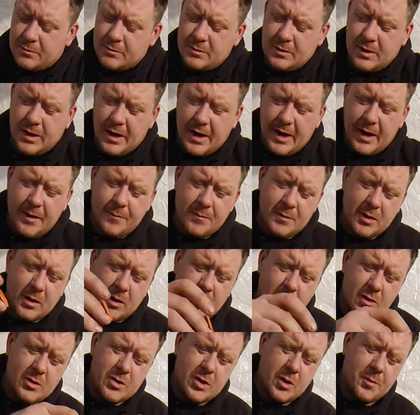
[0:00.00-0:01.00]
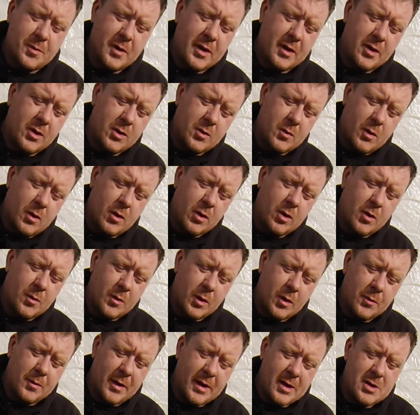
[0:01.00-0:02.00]
There'll also be another one coming
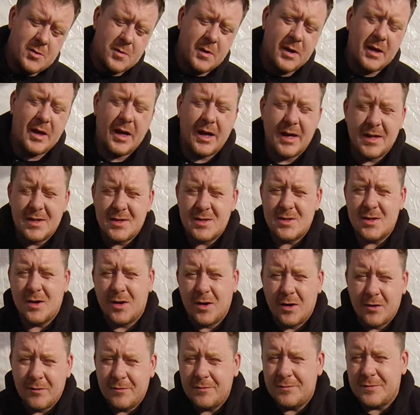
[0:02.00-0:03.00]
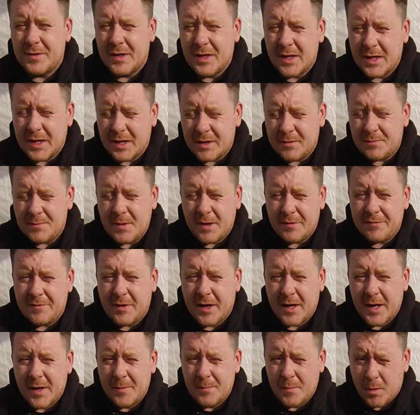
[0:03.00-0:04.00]
up next weekend of the
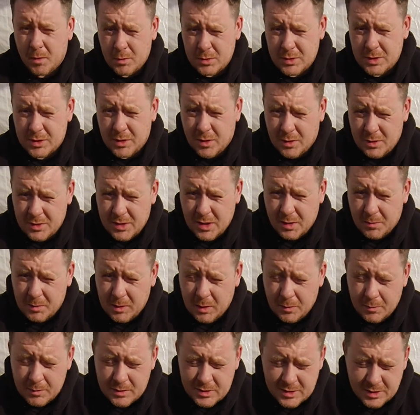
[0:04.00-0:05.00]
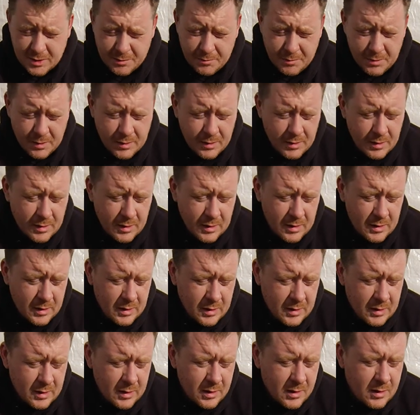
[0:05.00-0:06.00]
FIM motocross that I'm going to.
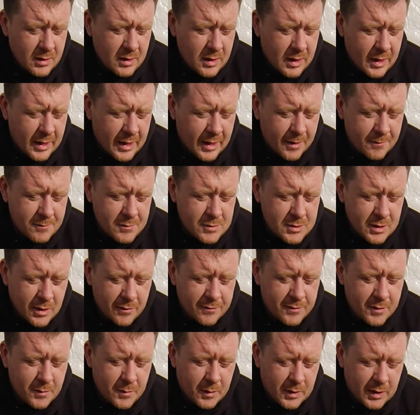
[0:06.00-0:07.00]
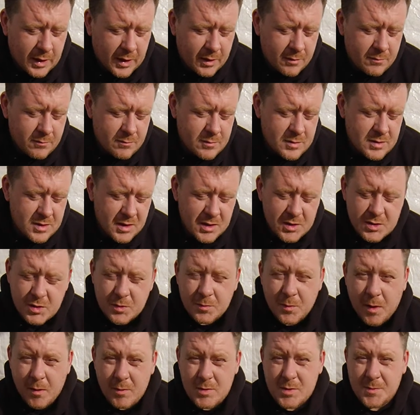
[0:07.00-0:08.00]
So if you want to see some
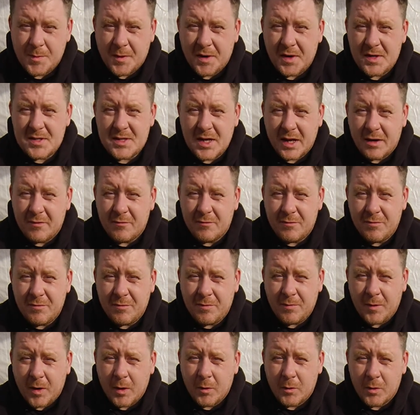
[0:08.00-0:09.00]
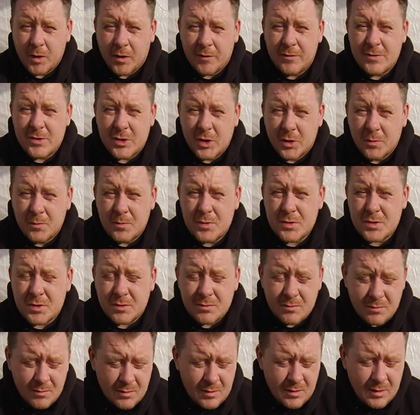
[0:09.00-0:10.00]
motorbikes getting flown off jumps and
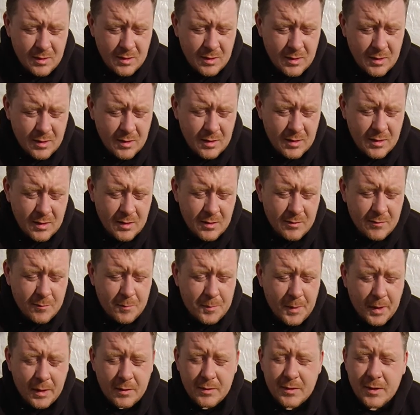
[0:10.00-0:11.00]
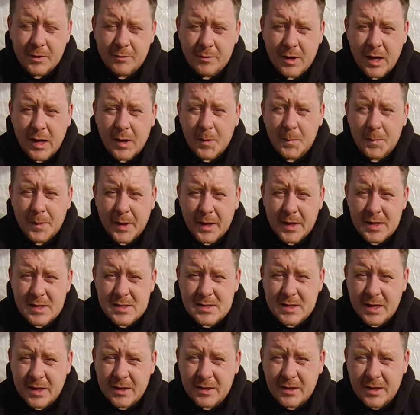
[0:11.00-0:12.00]
belting it round
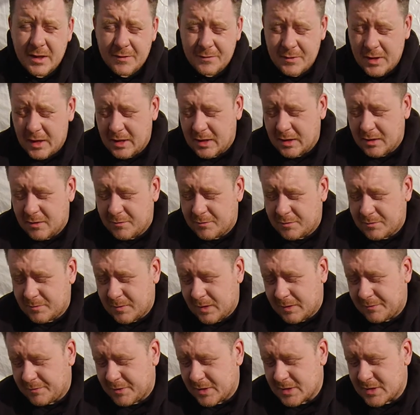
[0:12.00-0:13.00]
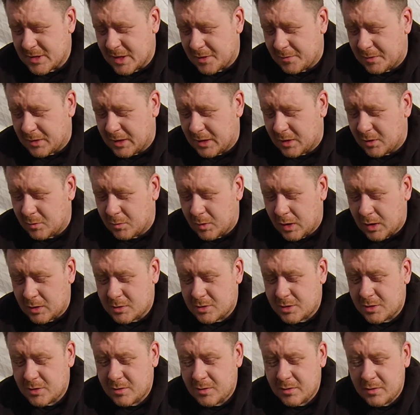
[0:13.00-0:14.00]
bends, then give that video a little watch.